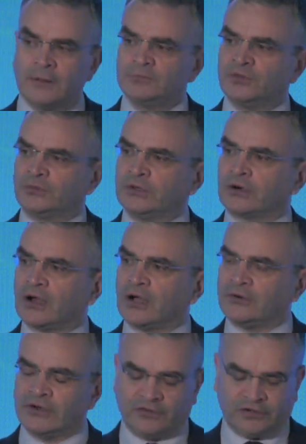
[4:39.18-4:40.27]
between our
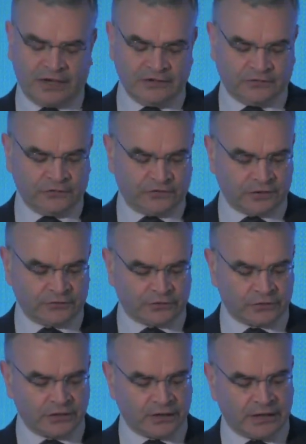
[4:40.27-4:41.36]
higher education
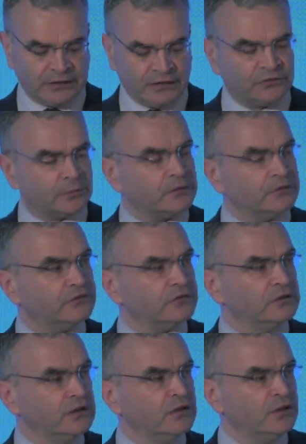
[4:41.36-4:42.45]
sector and enterprise.
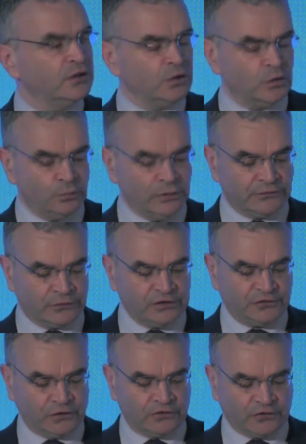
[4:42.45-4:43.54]
We've
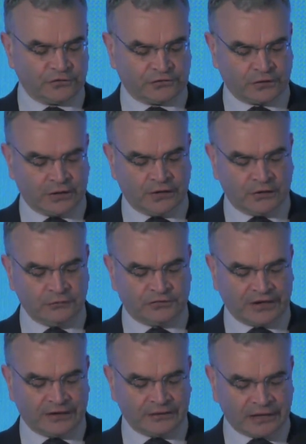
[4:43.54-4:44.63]
recently just announced
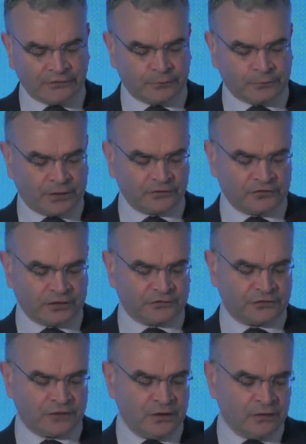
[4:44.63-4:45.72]
11
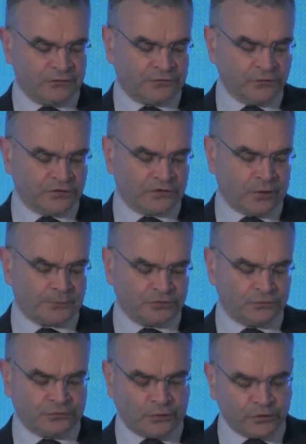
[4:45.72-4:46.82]
projects funded up to
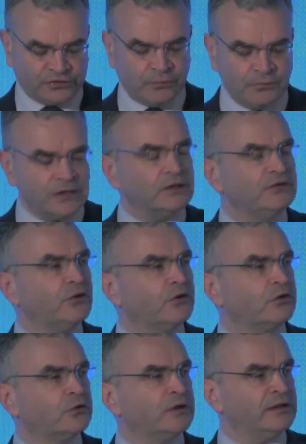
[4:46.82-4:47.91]
€40 million
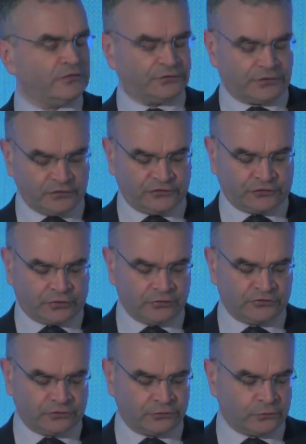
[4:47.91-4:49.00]
in the first
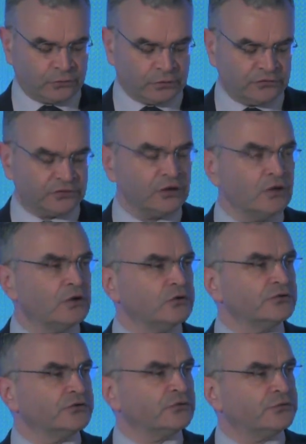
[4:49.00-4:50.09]
tranche of awards
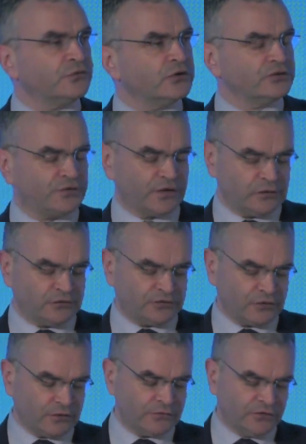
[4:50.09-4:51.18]
under the 4th phase
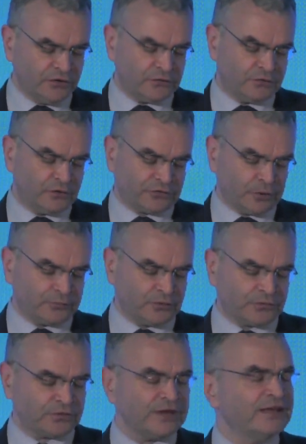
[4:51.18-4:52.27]
of the Disruptive
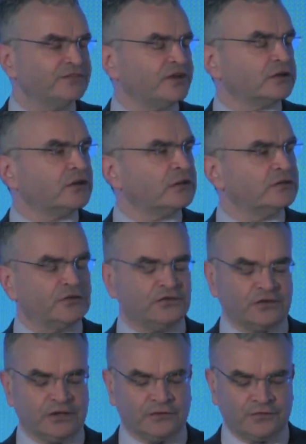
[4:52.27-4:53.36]
Technologies
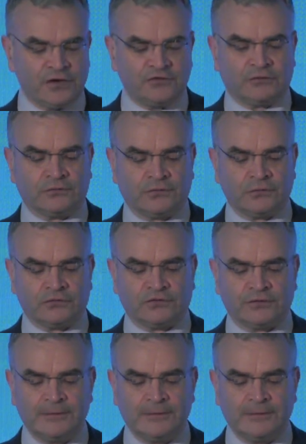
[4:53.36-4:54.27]
Innovation Fund.